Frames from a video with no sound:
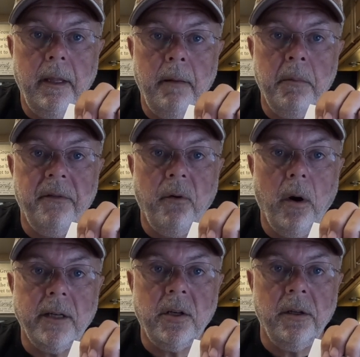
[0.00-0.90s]
before
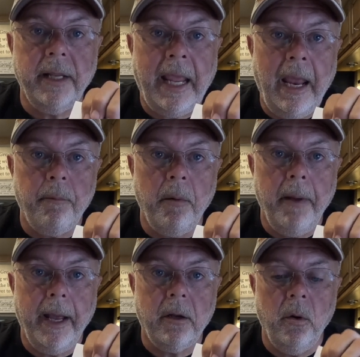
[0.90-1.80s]
I turned the camera
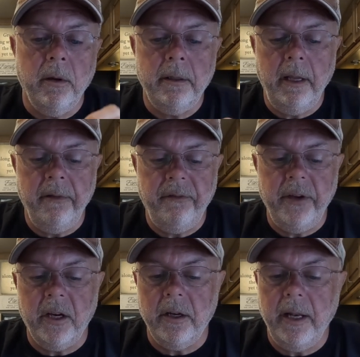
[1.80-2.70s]
back on and
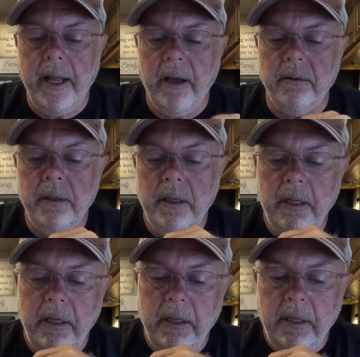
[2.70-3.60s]
figured it out.
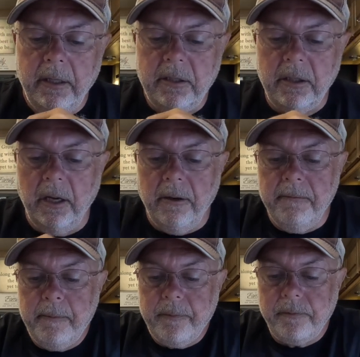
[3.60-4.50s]
So
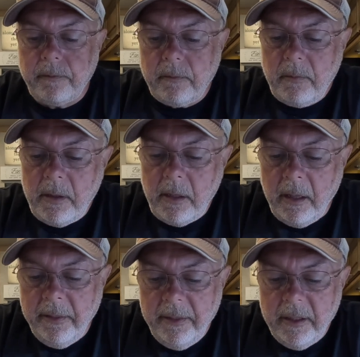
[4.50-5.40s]

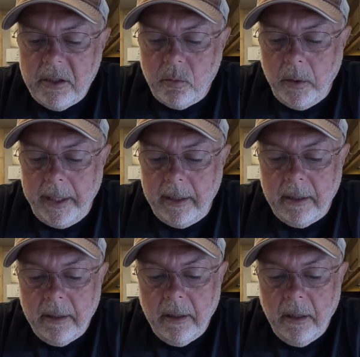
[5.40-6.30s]
this
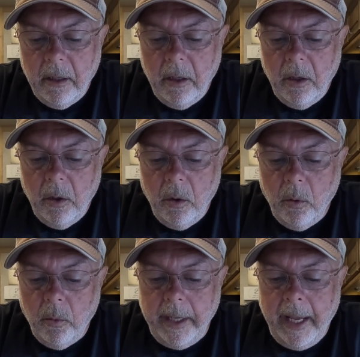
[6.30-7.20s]
week
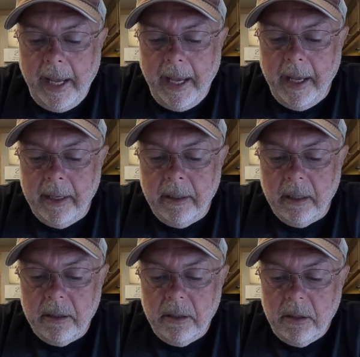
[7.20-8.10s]
we
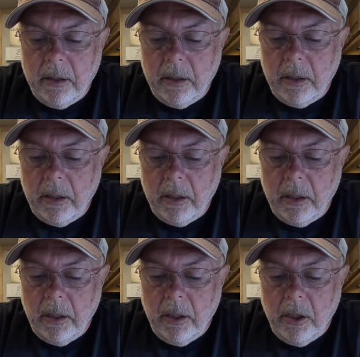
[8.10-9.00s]
had
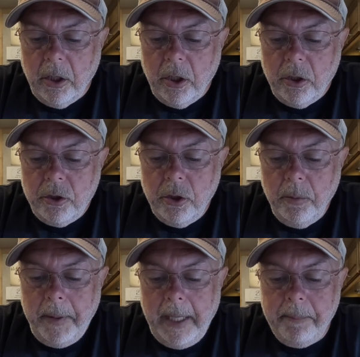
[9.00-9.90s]
2
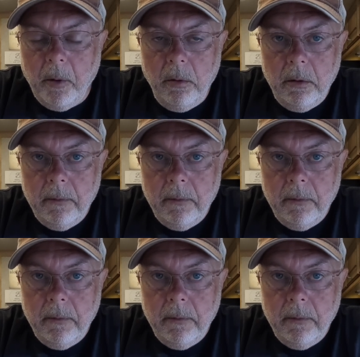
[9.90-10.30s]
people